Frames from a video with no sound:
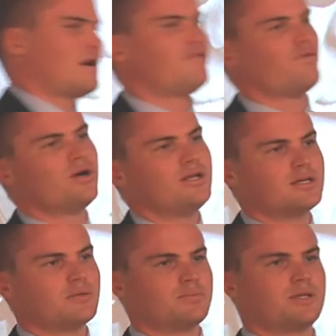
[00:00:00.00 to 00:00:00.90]

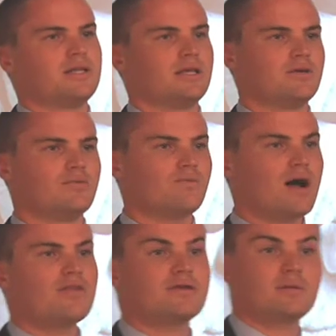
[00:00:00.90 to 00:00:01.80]
avoided completely,
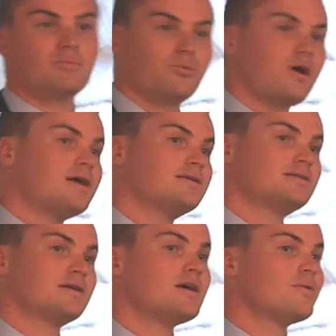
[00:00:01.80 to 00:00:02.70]
rather than
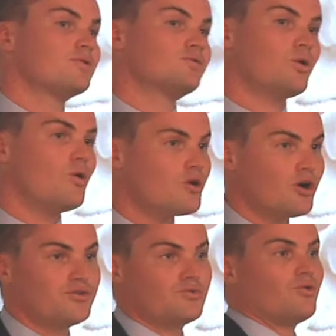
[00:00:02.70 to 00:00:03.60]
embraced, because we all
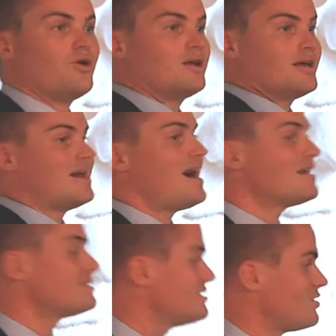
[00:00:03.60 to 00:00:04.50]
go through it. And
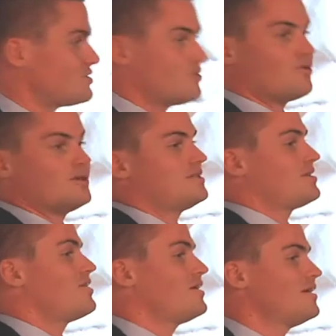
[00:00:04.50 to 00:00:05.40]
harnessing those stories is
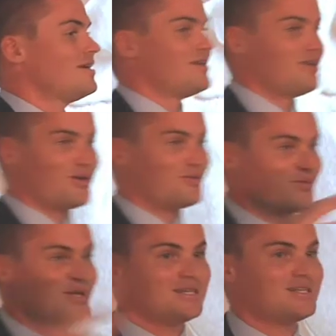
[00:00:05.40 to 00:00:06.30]
going to, you know,
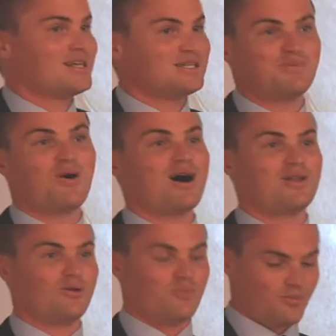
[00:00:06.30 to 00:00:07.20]
really inspire
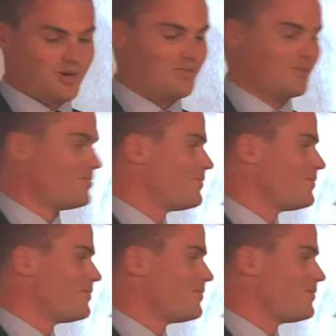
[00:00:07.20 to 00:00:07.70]
a lot more people.